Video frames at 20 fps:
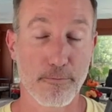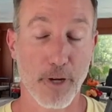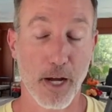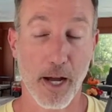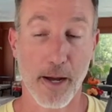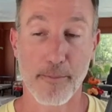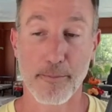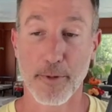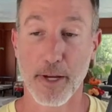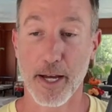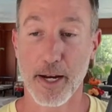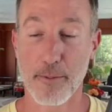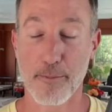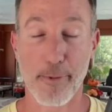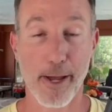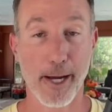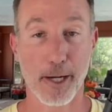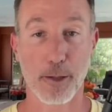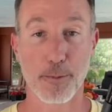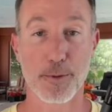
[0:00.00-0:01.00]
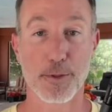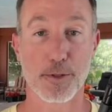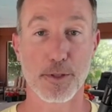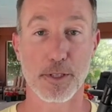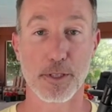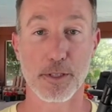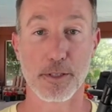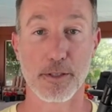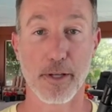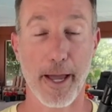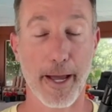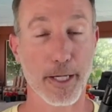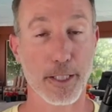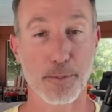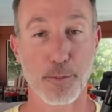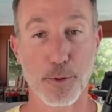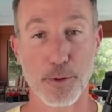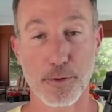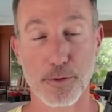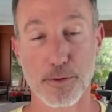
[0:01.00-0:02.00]
I'm not a bankruptcy
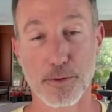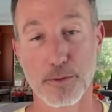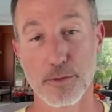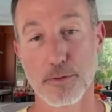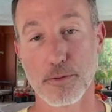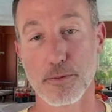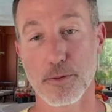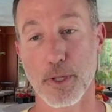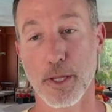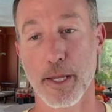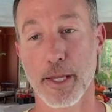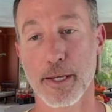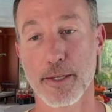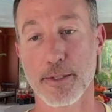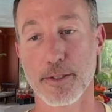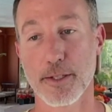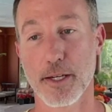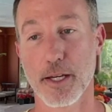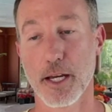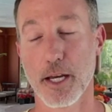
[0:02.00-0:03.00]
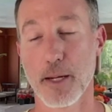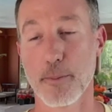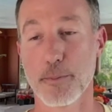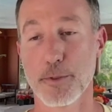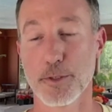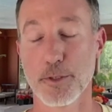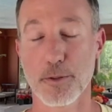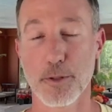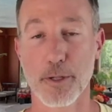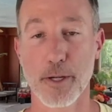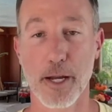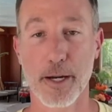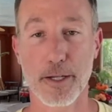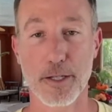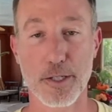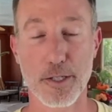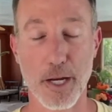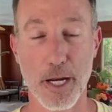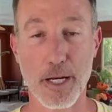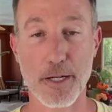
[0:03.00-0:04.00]
expert and uh, certainly not an
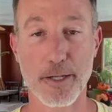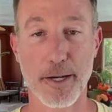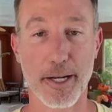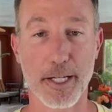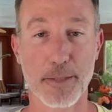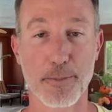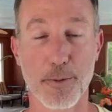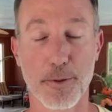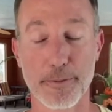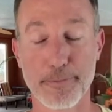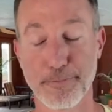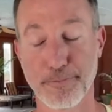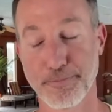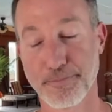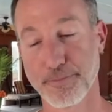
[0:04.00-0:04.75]
exchange expert.